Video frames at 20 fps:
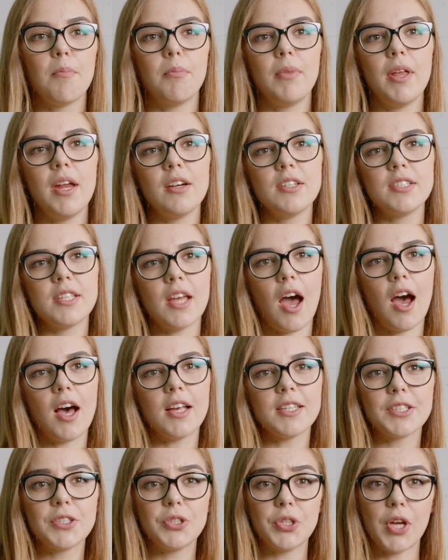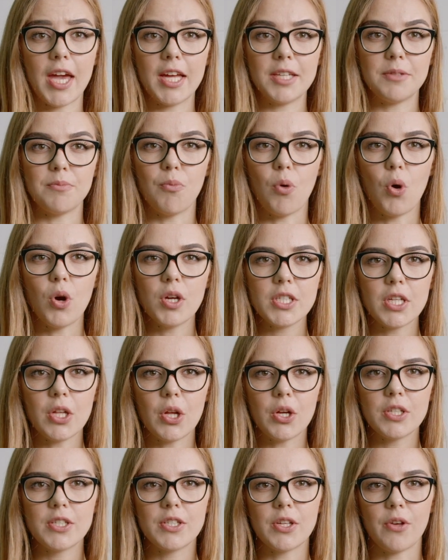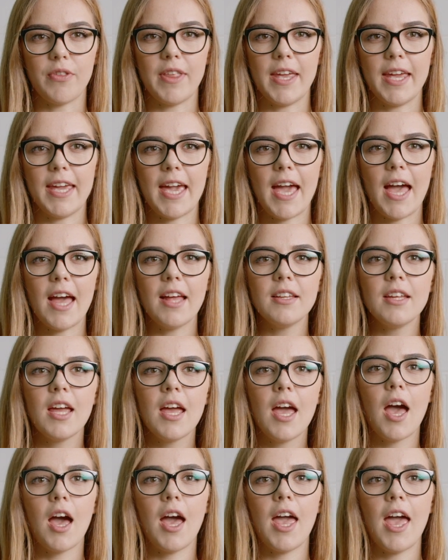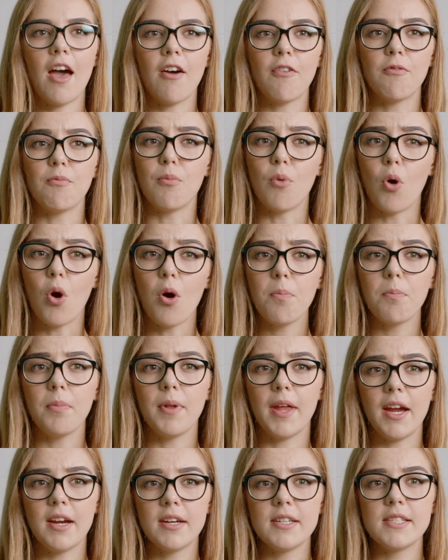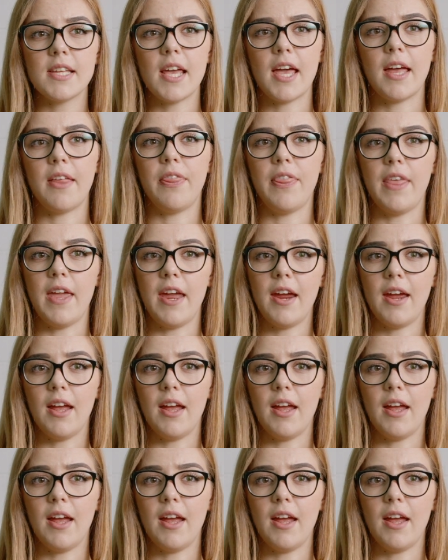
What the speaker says: Players ask to add more slots so they can have more players as their